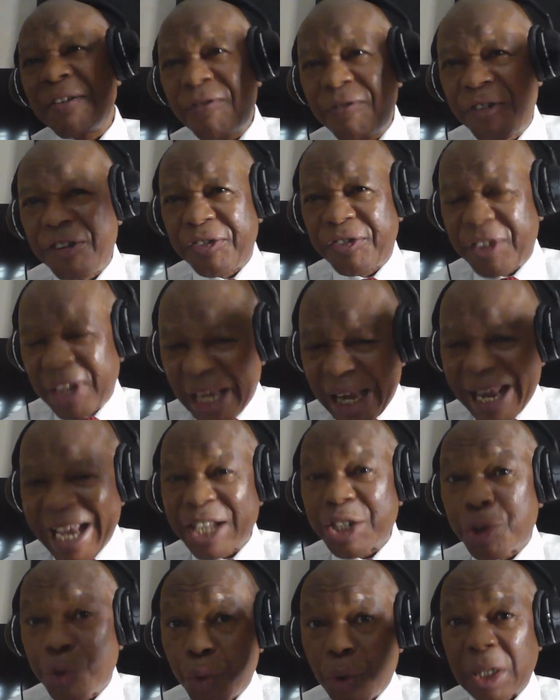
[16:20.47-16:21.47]

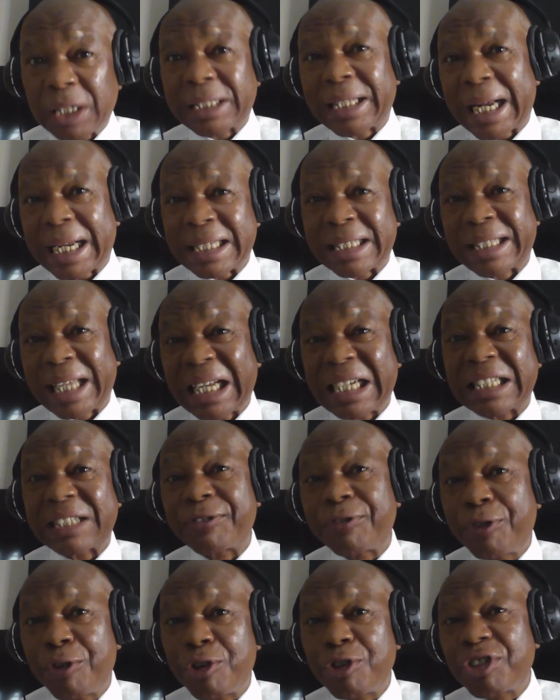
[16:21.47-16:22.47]
58 quarters, that is
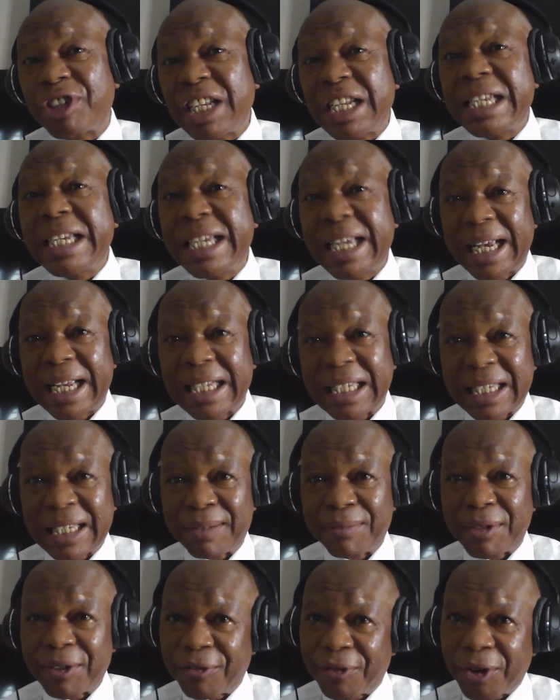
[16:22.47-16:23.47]
14 years,
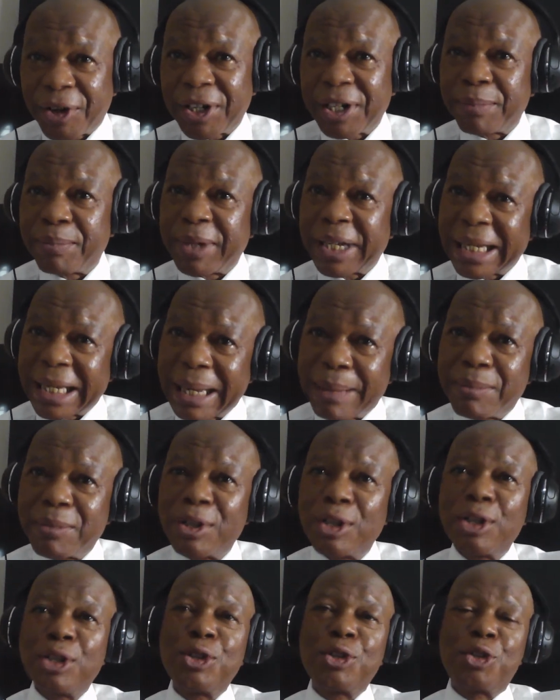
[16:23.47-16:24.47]
before it became
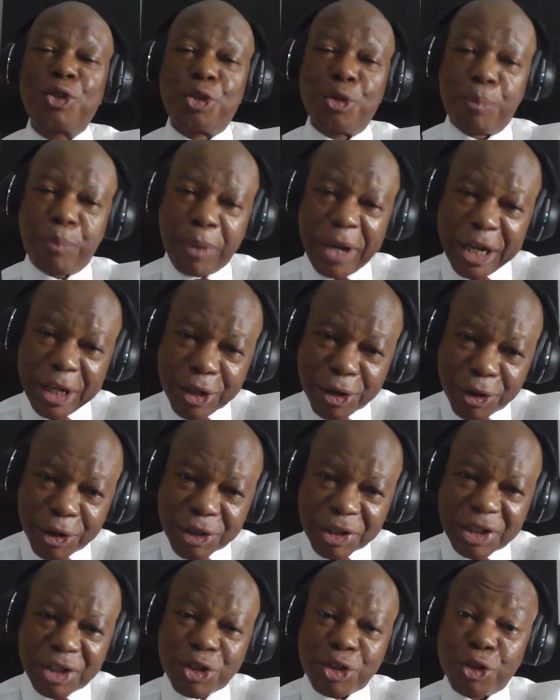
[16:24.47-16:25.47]

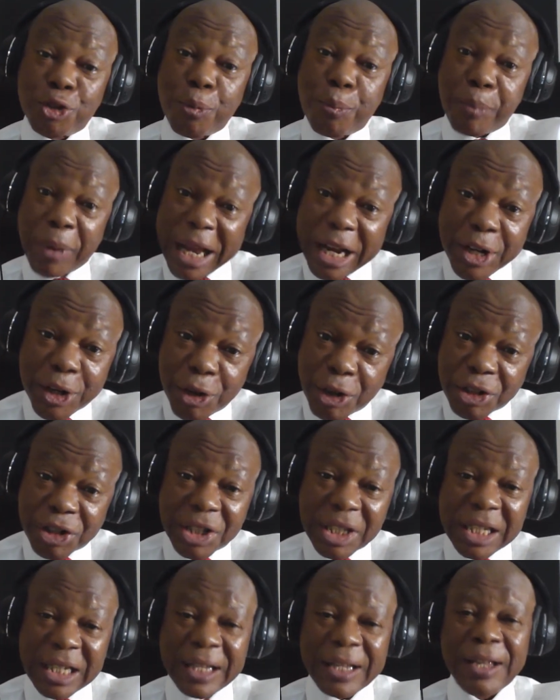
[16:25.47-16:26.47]

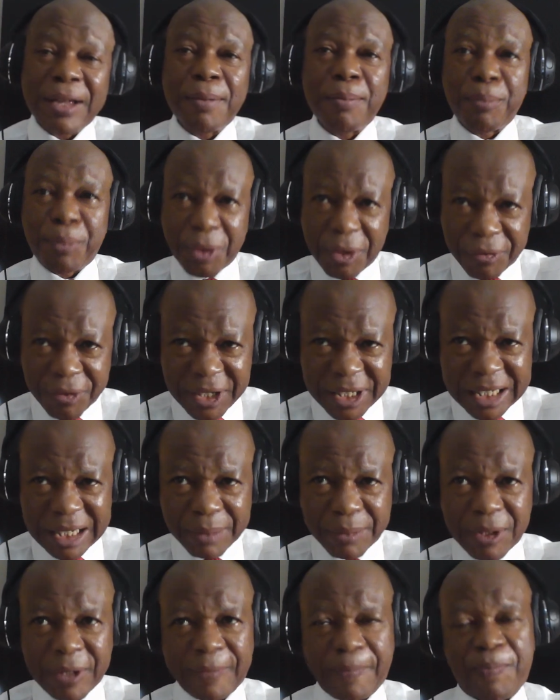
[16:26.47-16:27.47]
stupendously
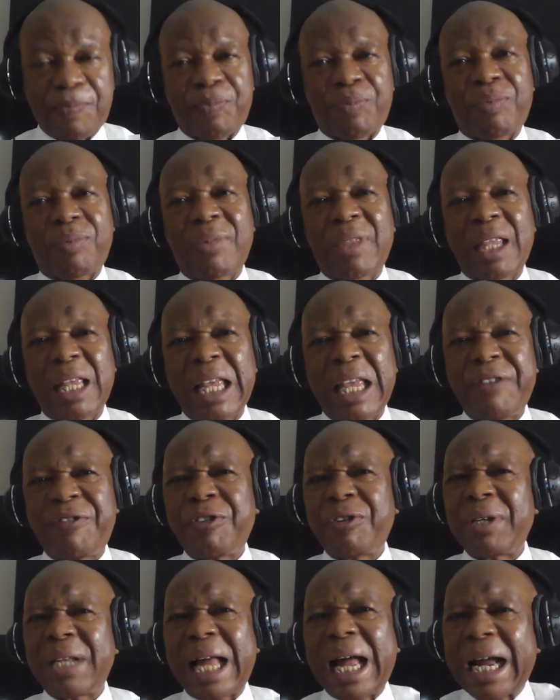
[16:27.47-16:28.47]
profitable. If
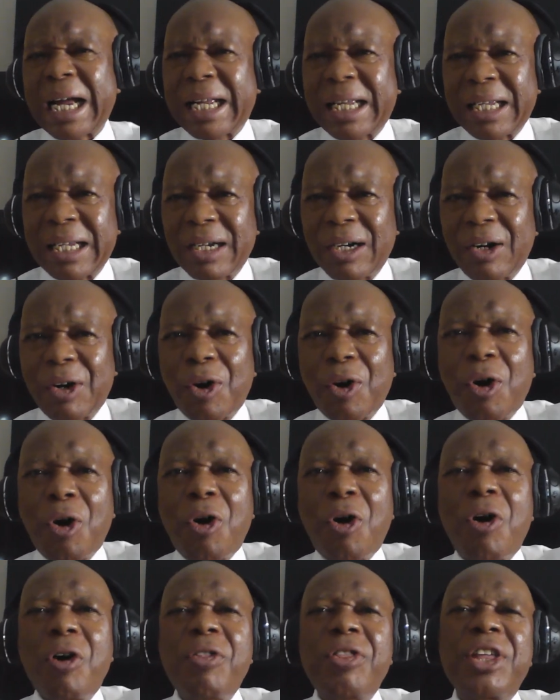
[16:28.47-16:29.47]
you lack
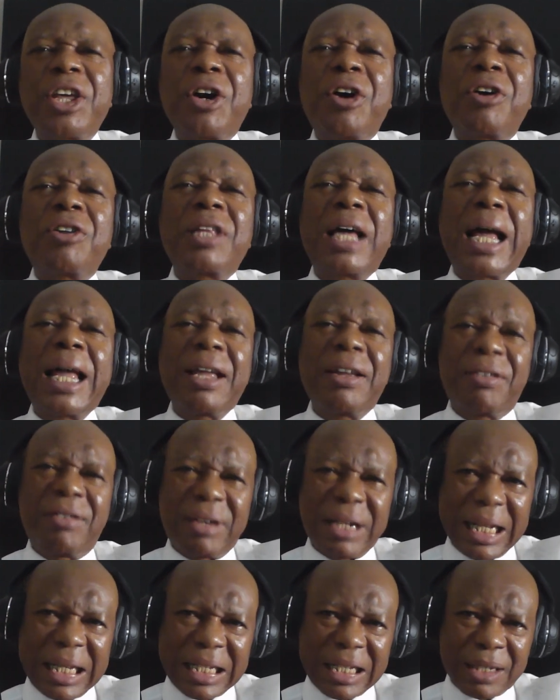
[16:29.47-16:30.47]
all the other
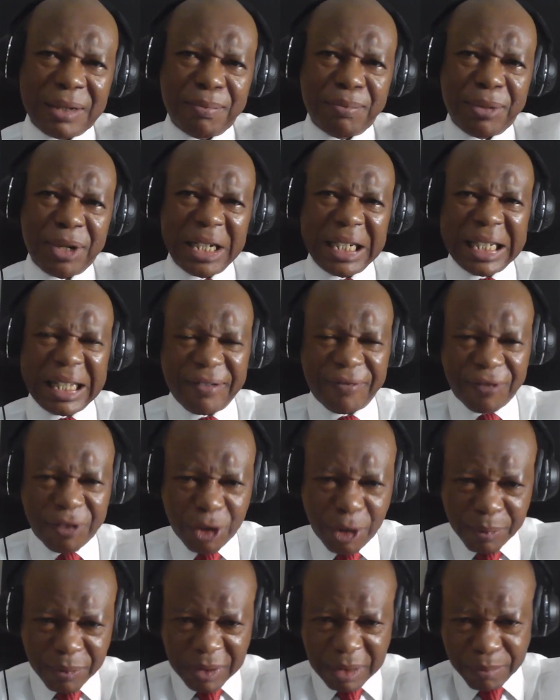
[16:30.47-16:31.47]
ingredients but
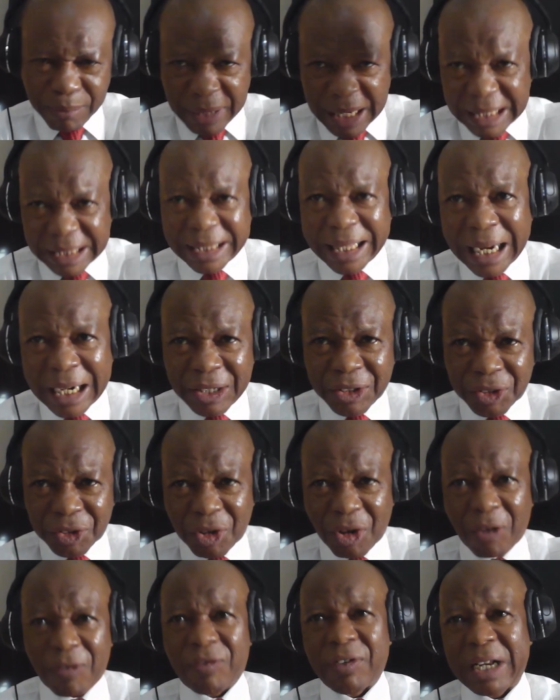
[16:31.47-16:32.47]
develop mental
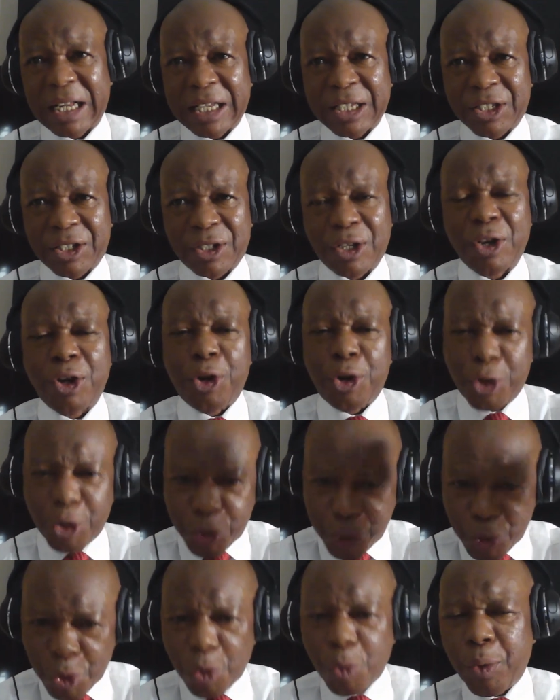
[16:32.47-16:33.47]
toughness,
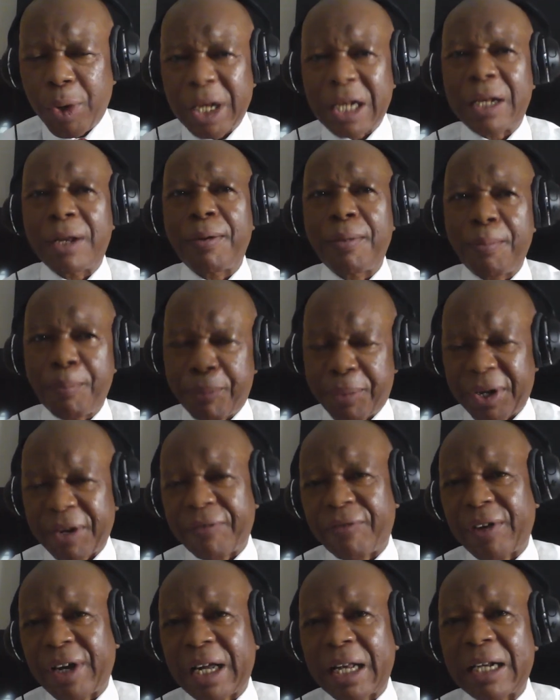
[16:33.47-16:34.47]
you will
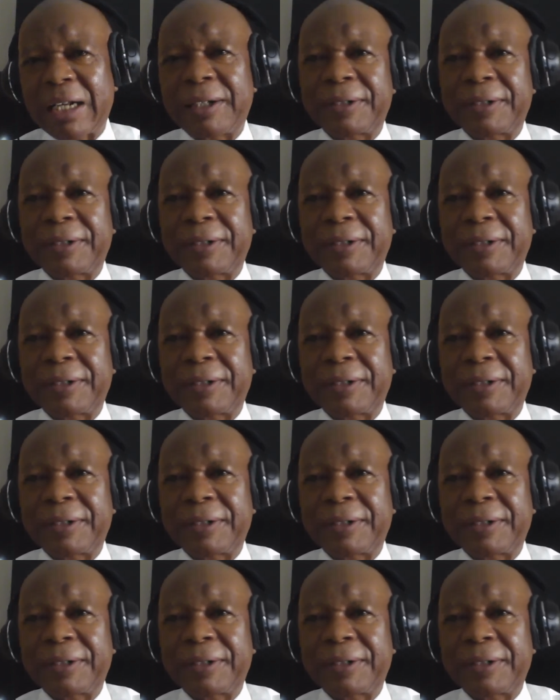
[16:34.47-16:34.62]
prevail.